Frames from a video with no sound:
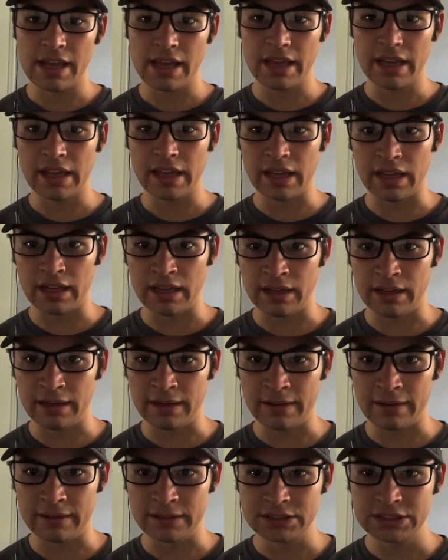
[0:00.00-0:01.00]

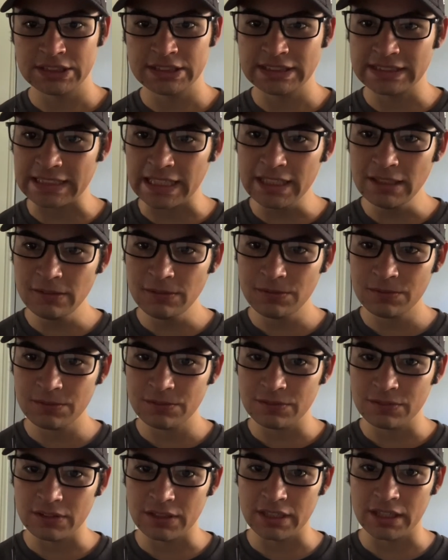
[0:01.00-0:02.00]
a safe
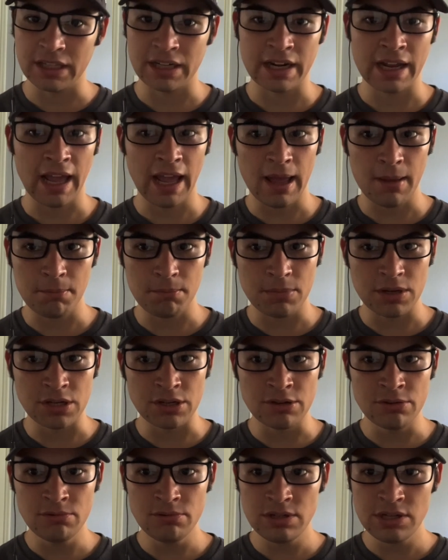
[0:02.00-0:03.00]
and happy
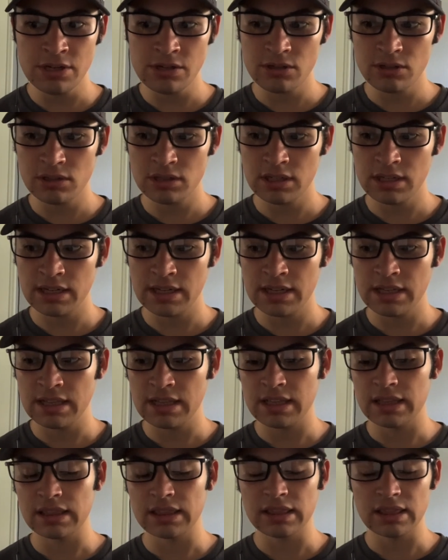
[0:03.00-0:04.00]
new year.
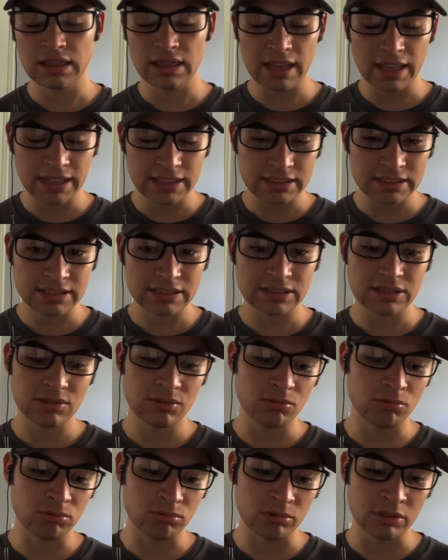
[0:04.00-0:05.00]
Let's
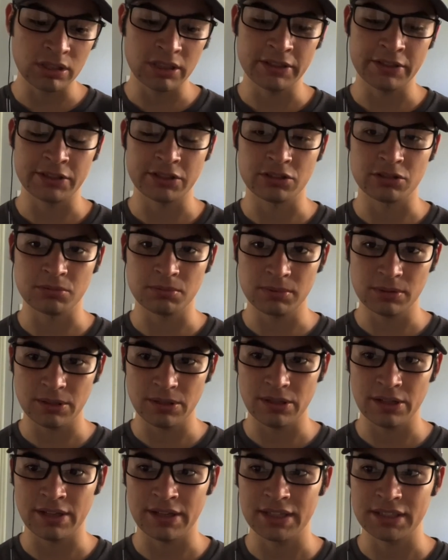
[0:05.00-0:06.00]
really hope
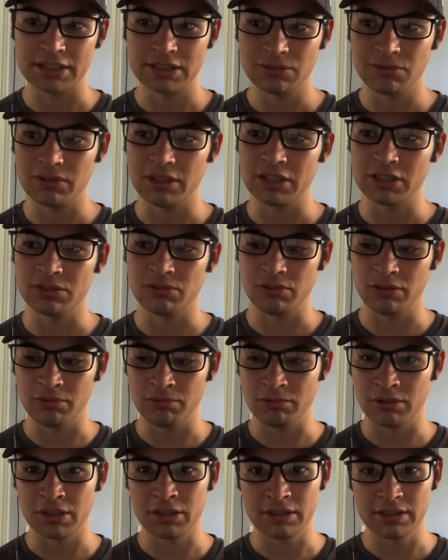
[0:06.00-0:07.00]
that
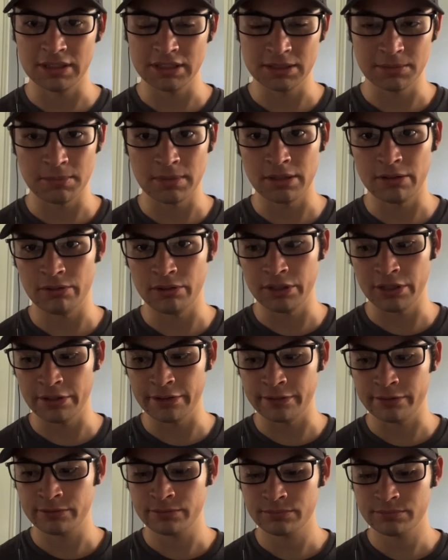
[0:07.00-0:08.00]
2021 is a better
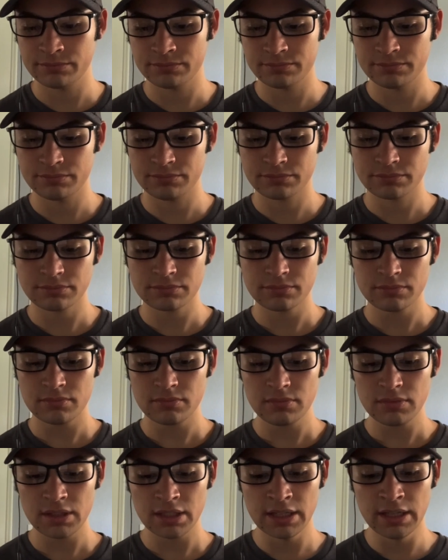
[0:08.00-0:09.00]
year.
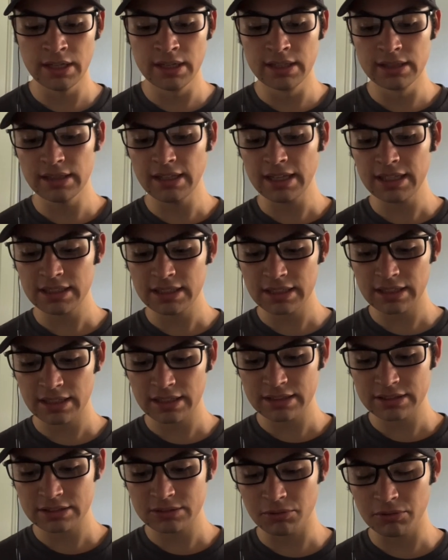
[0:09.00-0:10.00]
Let
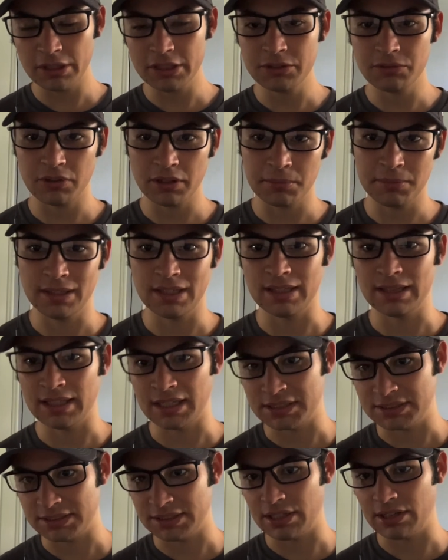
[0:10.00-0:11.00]
2020 be a
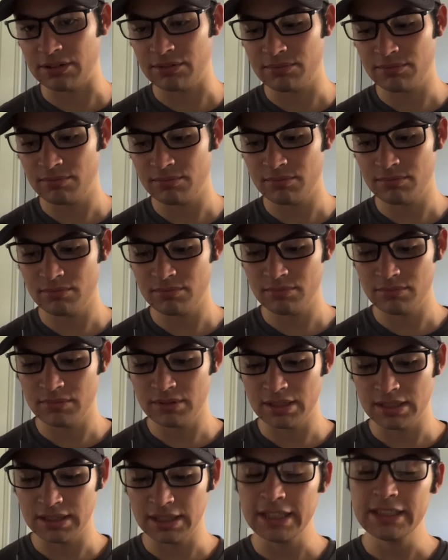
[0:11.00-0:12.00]
lesson.
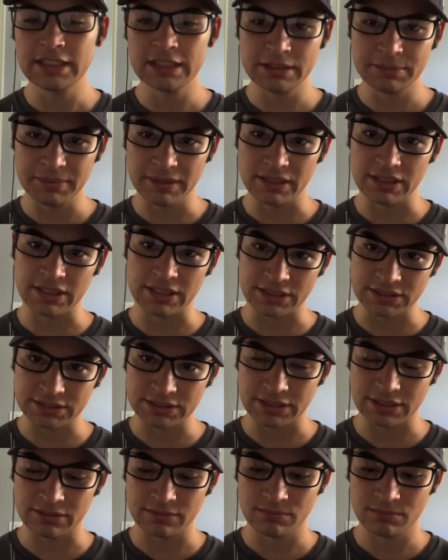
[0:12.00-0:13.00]
Let this be a
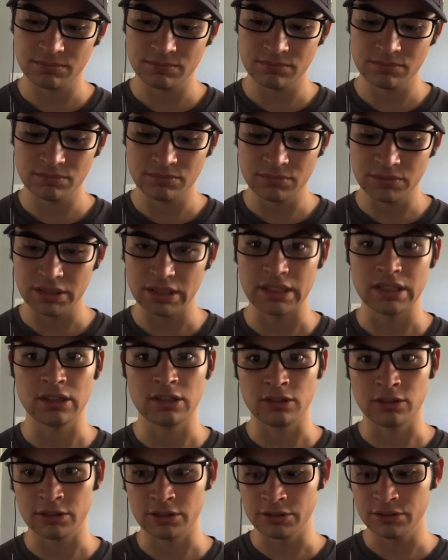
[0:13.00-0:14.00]
lesson and
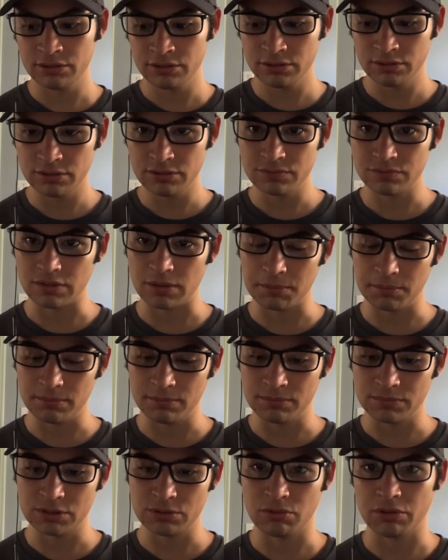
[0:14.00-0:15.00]
learn from
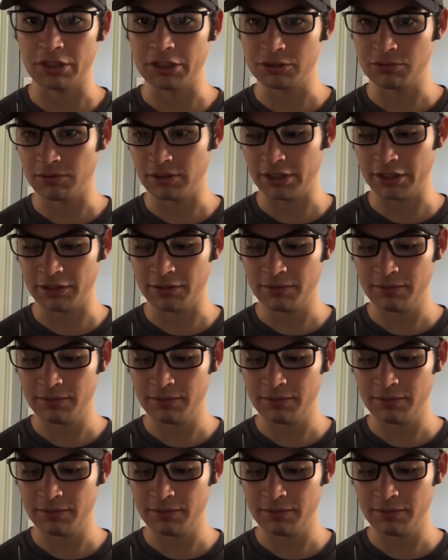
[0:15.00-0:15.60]
2020.